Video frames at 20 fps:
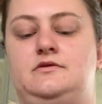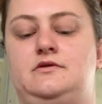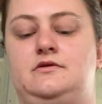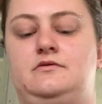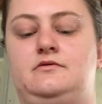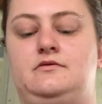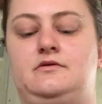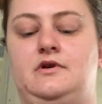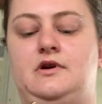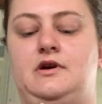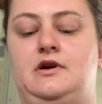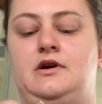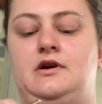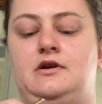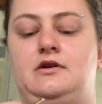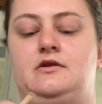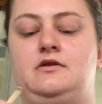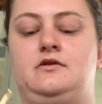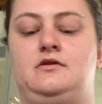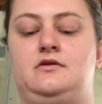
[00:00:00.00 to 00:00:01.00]
Do
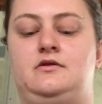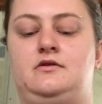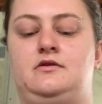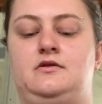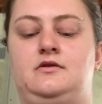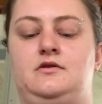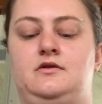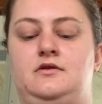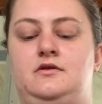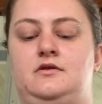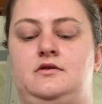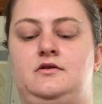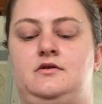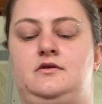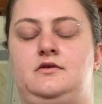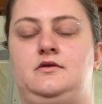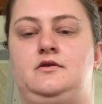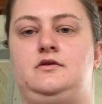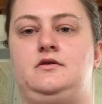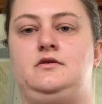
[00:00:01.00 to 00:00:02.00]
that.
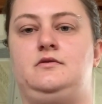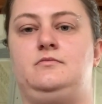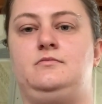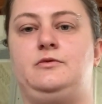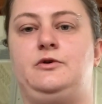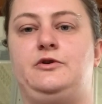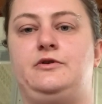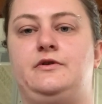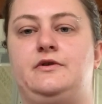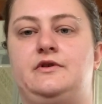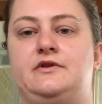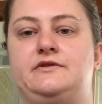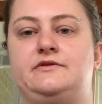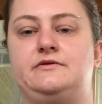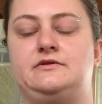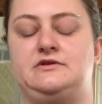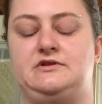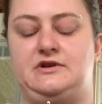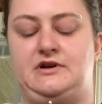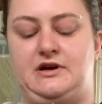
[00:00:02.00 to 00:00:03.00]
Pull this
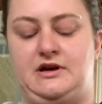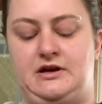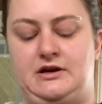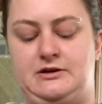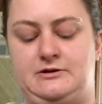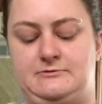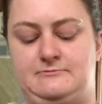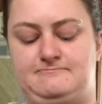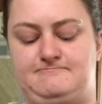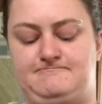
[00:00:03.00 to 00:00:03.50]
one tight.